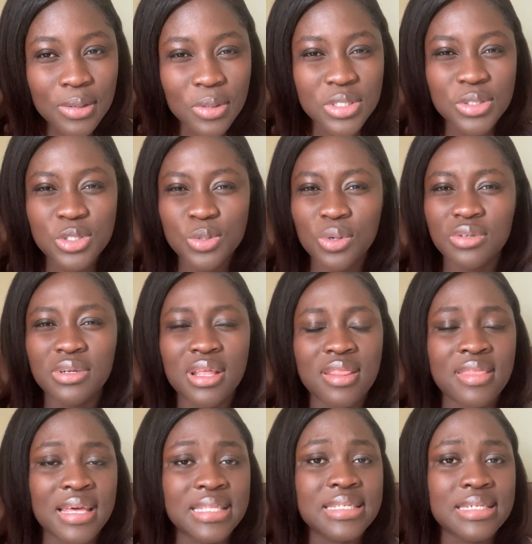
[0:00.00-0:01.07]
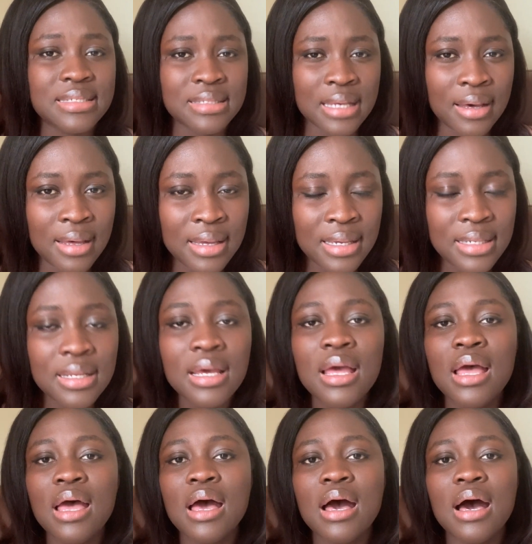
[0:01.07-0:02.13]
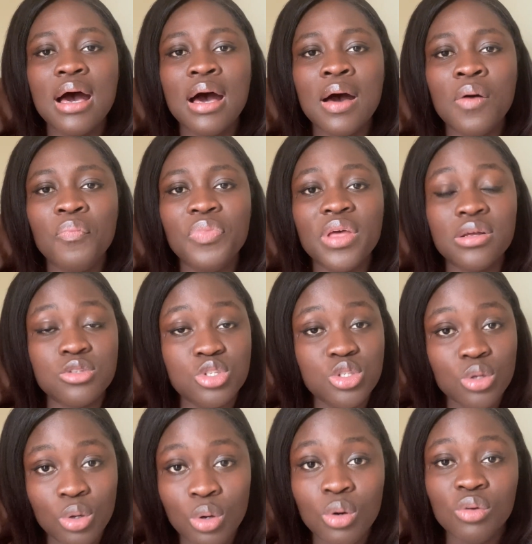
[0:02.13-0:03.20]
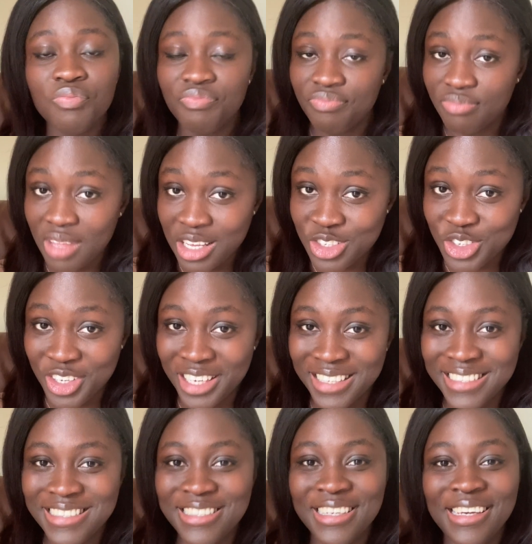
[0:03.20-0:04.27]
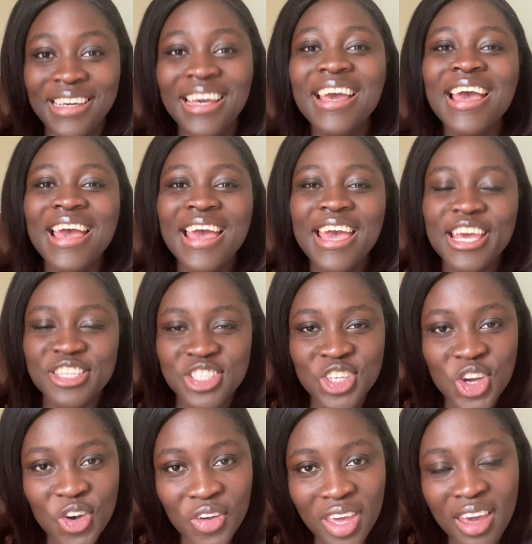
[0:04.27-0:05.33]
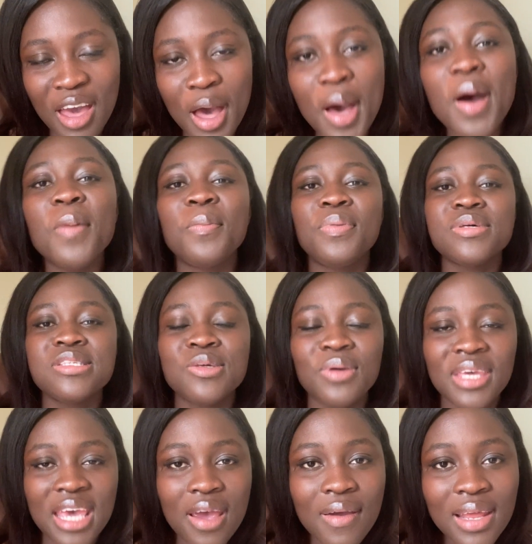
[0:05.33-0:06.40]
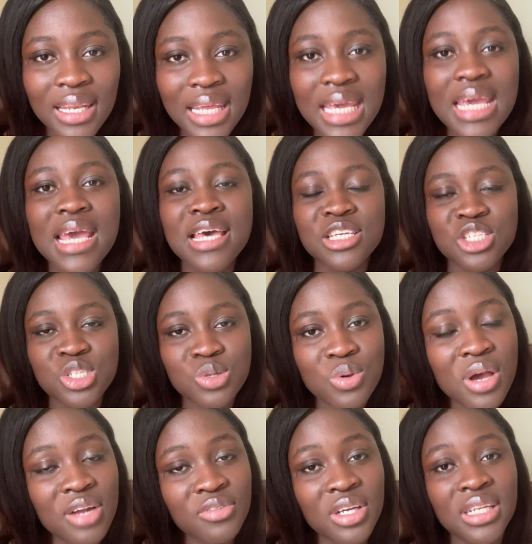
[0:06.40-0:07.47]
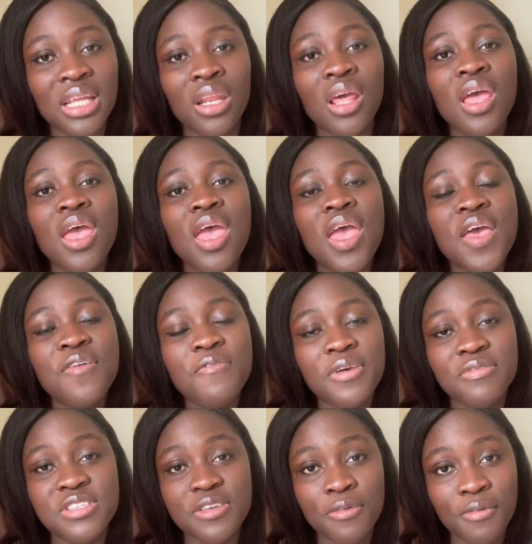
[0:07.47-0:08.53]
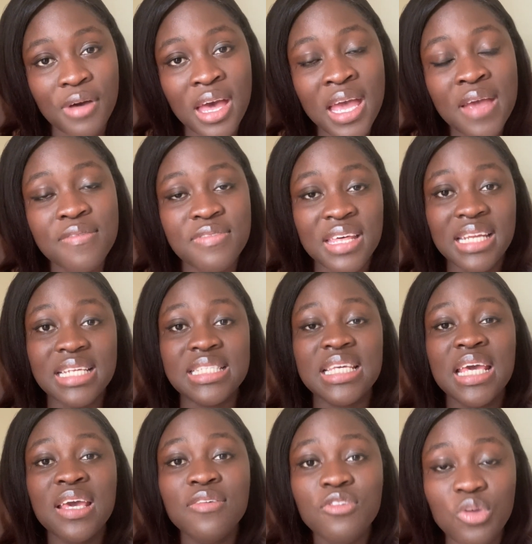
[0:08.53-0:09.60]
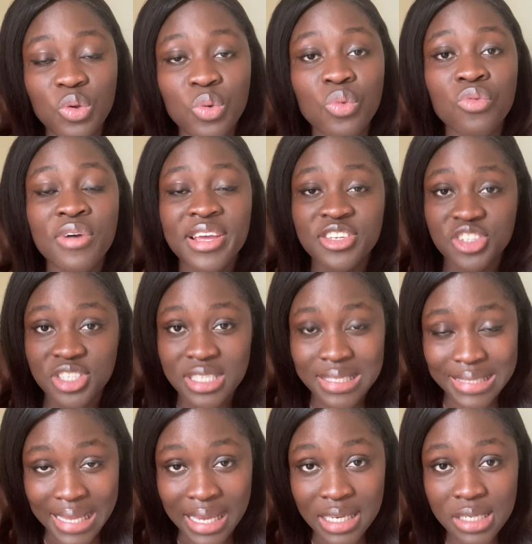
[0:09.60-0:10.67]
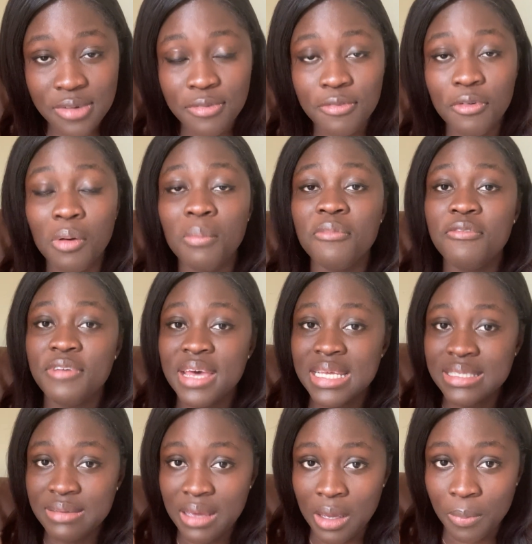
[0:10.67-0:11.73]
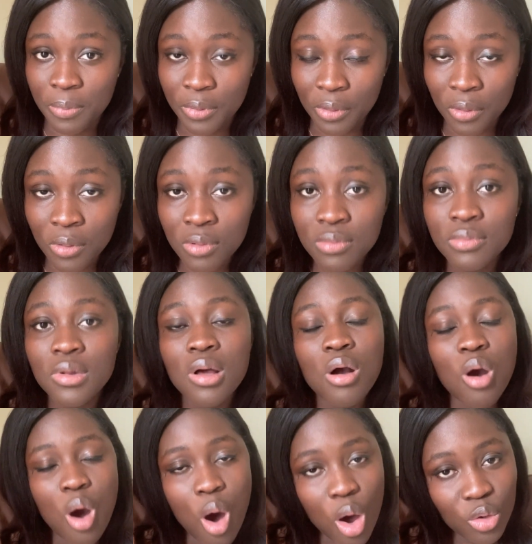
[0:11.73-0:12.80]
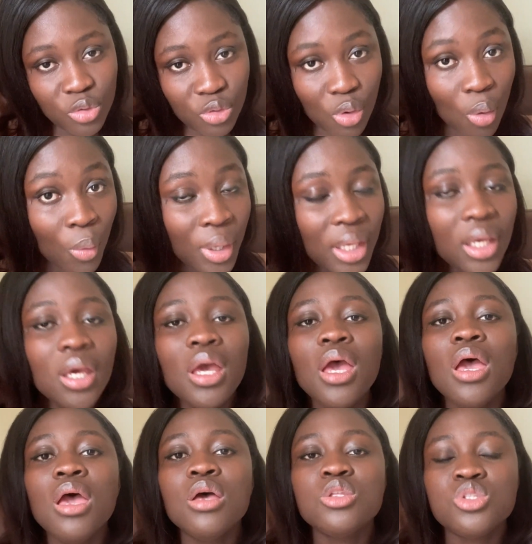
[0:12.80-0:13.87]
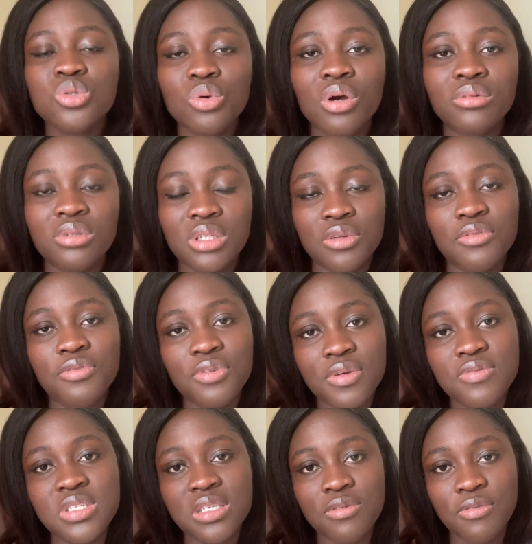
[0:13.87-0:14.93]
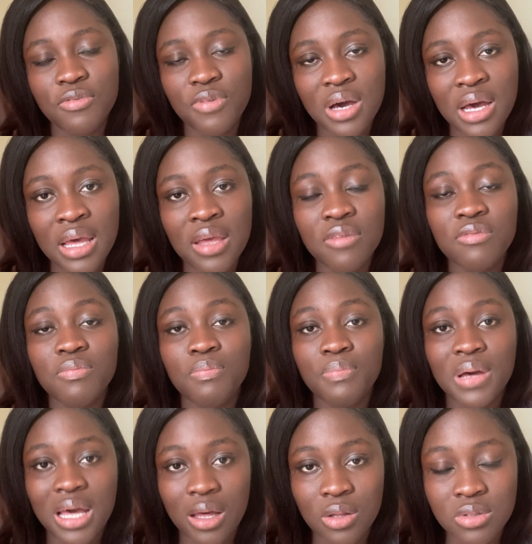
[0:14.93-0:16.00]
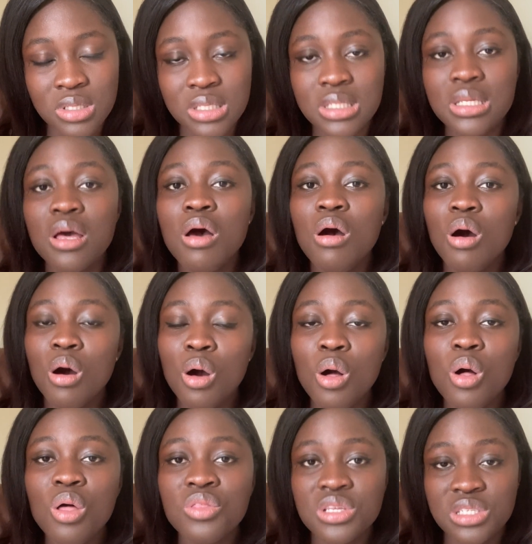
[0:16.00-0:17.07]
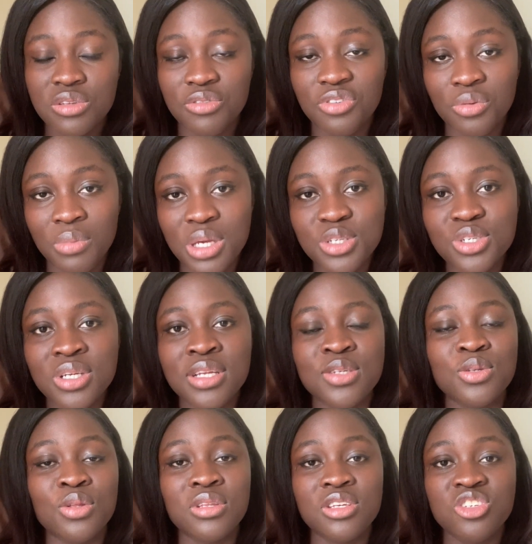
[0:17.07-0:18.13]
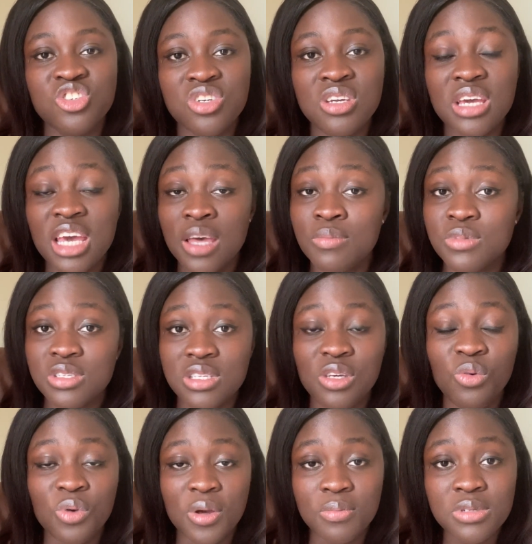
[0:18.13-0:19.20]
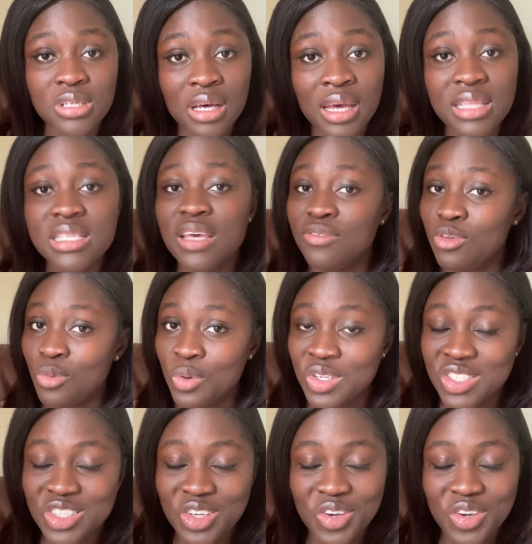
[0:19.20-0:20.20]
or was it 239? And so as you can see, it's going up. So currently it's 255. That is if you registered from 1st April ongoing, 255 pounds. All this information is on the GMC website if you want to